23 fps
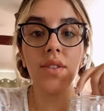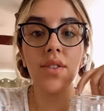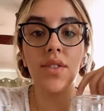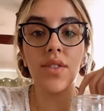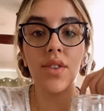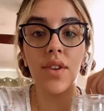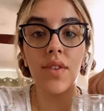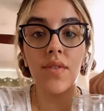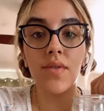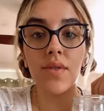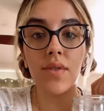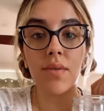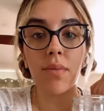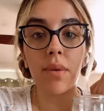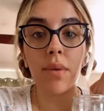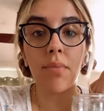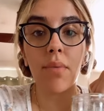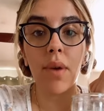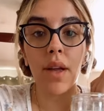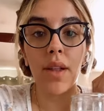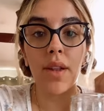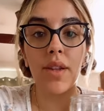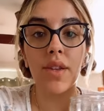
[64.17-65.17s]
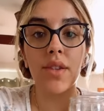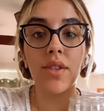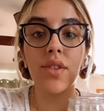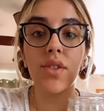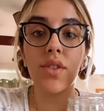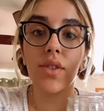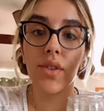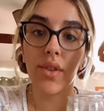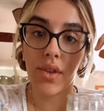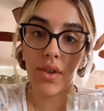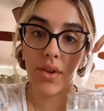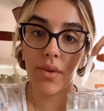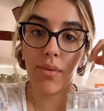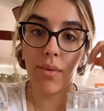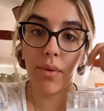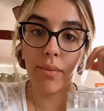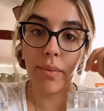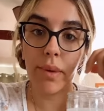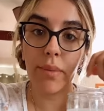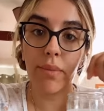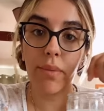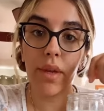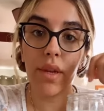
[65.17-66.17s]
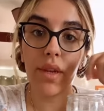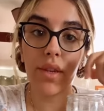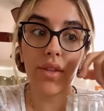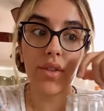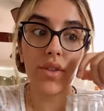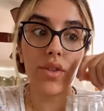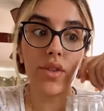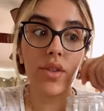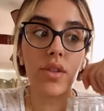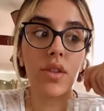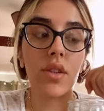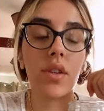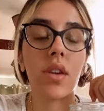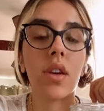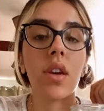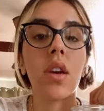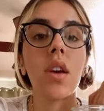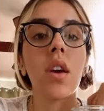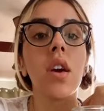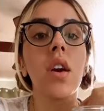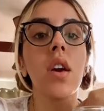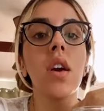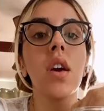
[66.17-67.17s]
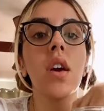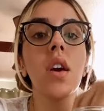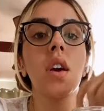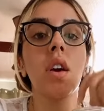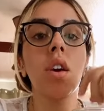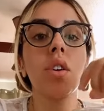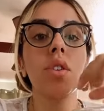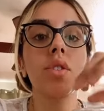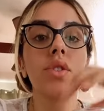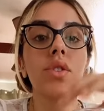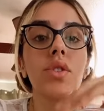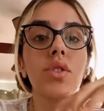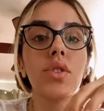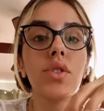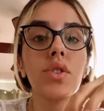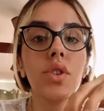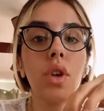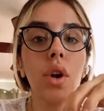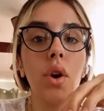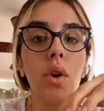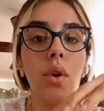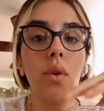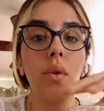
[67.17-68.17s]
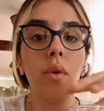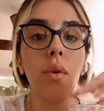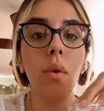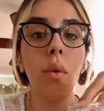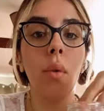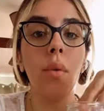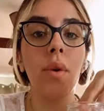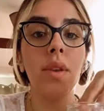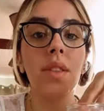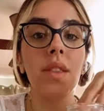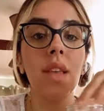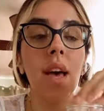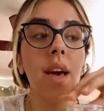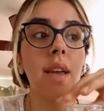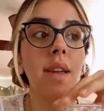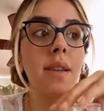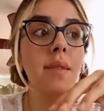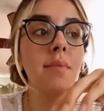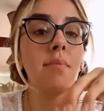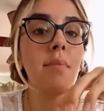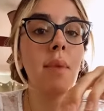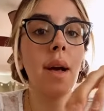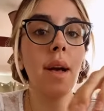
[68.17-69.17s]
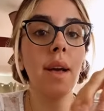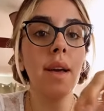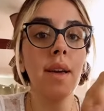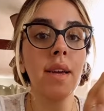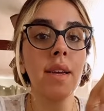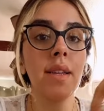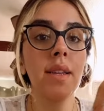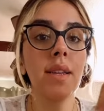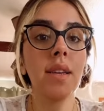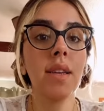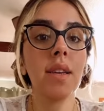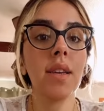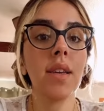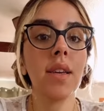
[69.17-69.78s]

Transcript: deserve to be punished, you will be punished. So, with that in mind,